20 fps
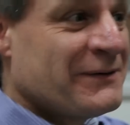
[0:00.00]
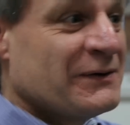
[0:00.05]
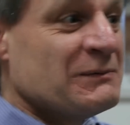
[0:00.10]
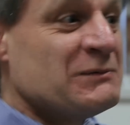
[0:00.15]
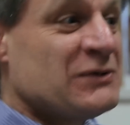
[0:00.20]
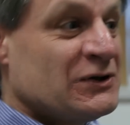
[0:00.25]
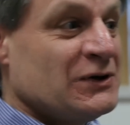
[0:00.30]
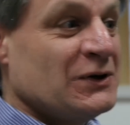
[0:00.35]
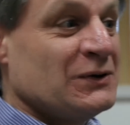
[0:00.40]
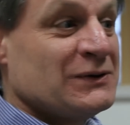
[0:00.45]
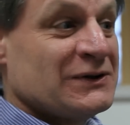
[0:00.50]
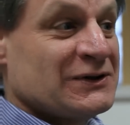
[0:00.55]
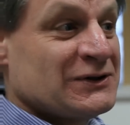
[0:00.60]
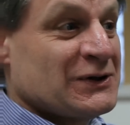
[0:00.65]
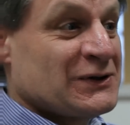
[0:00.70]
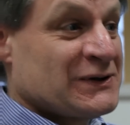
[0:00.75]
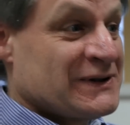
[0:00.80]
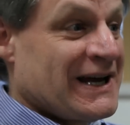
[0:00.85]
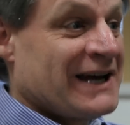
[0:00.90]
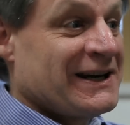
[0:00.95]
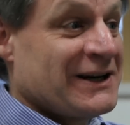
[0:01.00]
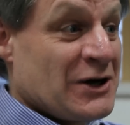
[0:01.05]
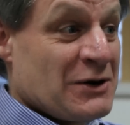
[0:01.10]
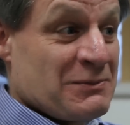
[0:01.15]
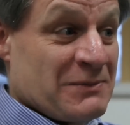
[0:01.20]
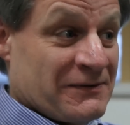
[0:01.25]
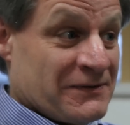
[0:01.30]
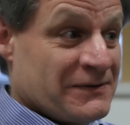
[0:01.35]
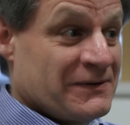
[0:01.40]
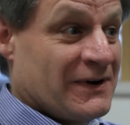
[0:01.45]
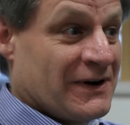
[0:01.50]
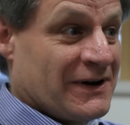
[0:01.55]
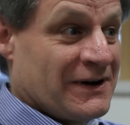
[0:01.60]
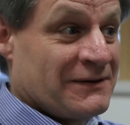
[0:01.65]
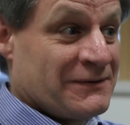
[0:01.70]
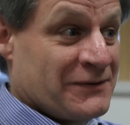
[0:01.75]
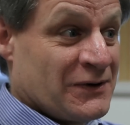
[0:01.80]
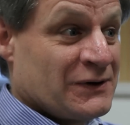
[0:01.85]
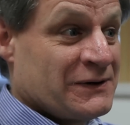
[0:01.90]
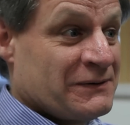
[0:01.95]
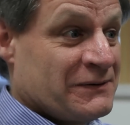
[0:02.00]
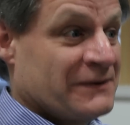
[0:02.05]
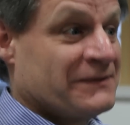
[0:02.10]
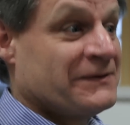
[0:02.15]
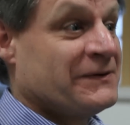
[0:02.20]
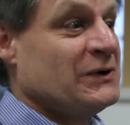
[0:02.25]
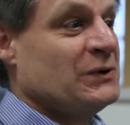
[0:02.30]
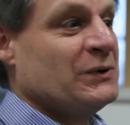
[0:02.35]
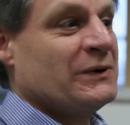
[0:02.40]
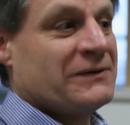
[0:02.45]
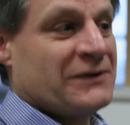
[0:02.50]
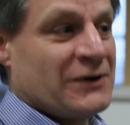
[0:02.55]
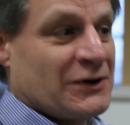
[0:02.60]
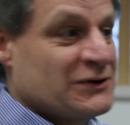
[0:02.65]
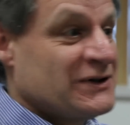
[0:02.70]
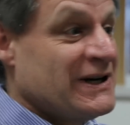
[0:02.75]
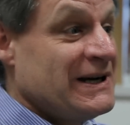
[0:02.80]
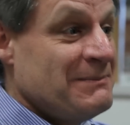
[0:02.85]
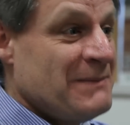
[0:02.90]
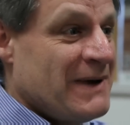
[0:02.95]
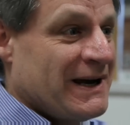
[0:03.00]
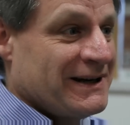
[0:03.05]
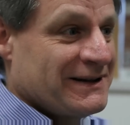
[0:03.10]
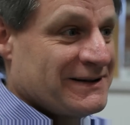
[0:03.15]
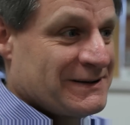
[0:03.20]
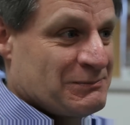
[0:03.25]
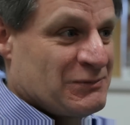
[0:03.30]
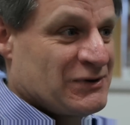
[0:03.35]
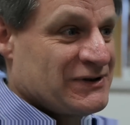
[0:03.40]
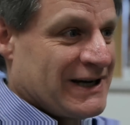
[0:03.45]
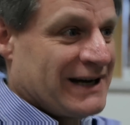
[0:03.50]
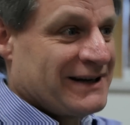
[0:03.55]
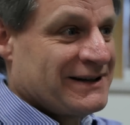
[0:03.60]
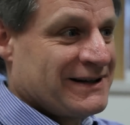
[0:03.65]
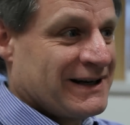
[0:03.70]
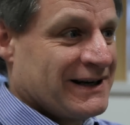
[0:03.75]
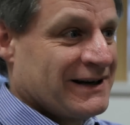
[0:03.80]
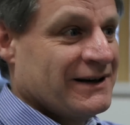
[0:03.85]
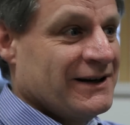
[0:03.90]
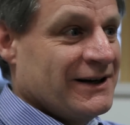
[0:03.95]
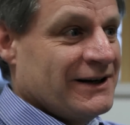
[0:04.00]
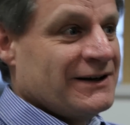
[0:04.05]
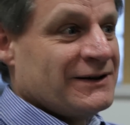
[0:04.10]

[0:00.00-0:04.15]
from students just standing up in front of a few of their teammates presenting